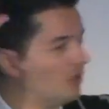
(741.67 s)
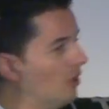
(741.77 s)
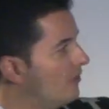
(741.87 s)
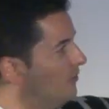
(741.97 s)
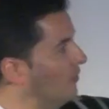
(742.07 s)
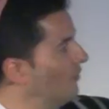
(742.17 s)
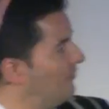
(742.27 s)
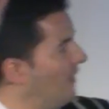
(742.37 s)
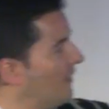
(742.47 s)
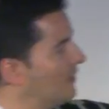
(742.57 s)
colorful
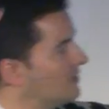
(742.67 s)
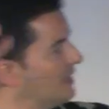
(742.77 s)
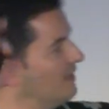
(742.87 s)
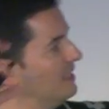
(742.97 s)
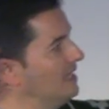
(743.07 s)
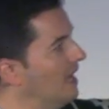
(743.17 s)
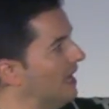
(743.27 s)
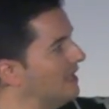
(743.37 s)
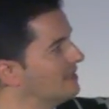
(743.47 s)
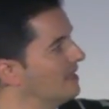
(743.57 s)
feathers and the
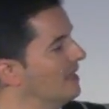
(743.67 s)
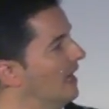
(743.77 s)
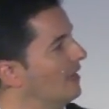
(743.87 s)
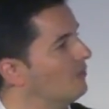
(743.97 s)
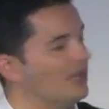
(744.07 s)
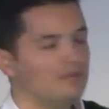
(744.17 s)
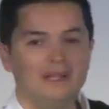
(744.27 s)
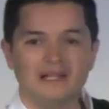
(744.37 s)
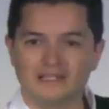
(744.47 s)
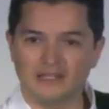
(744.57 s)
eyes and
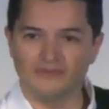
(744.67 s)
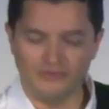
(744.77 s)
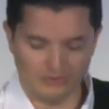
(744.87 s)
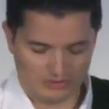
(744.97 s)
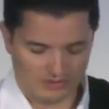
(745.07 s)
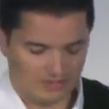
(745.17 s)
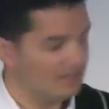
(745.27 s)
red bills and foot.